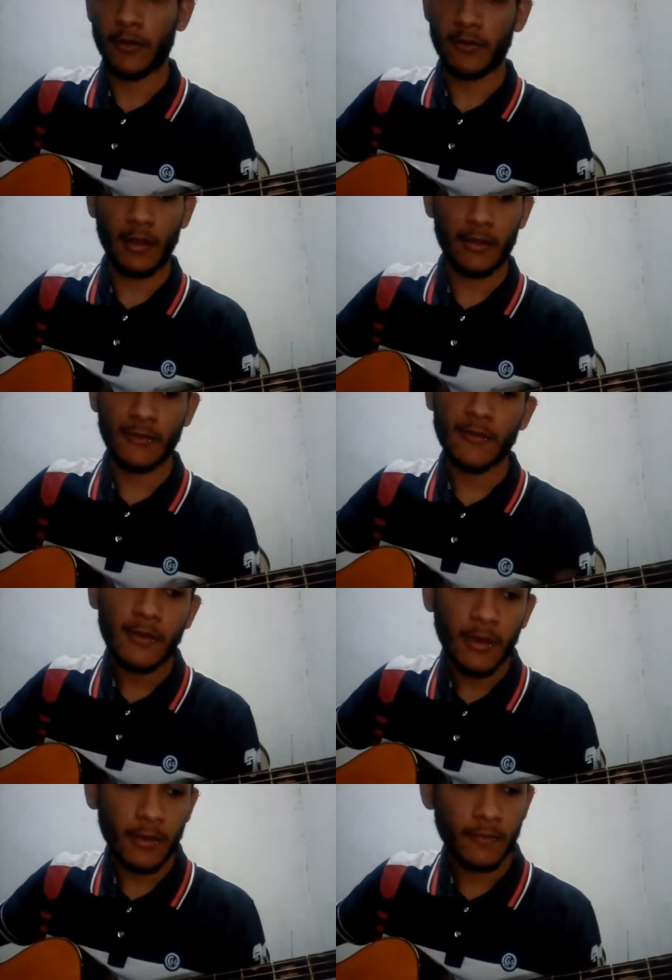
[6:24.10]
that's
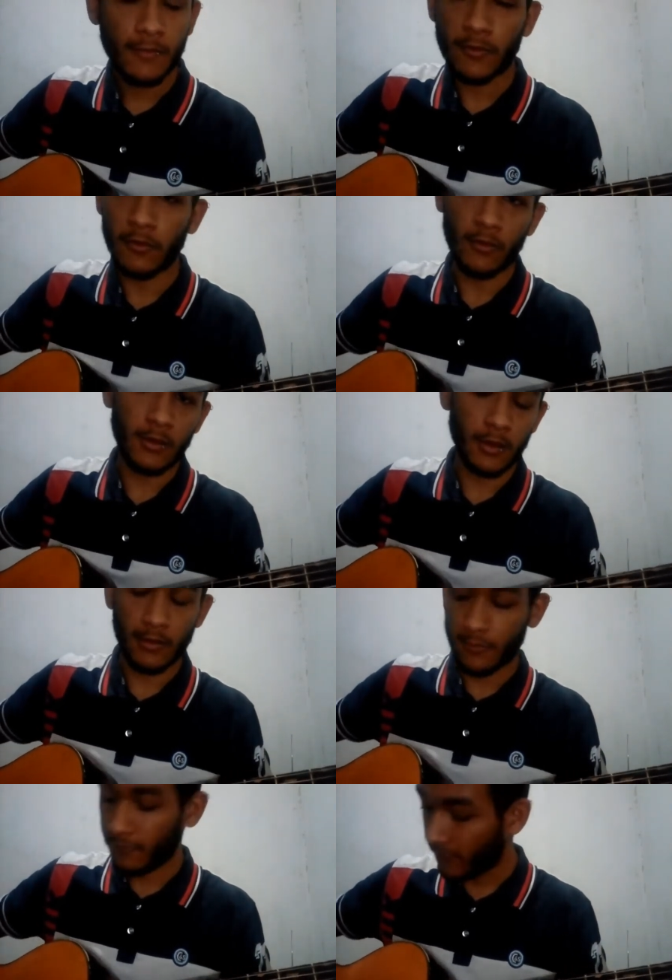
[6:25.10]
done, you
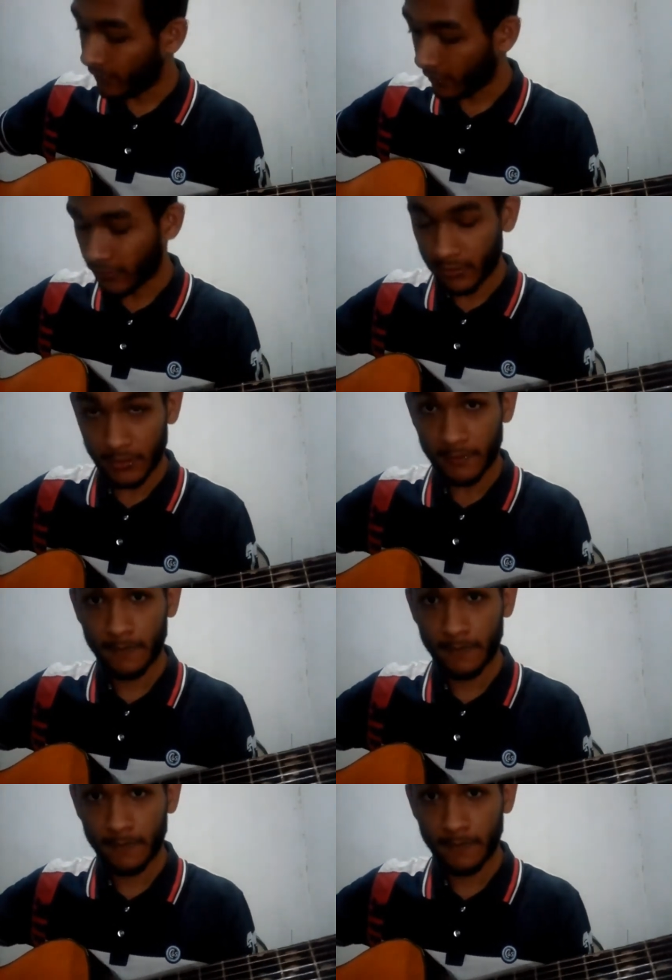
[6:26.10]
can finally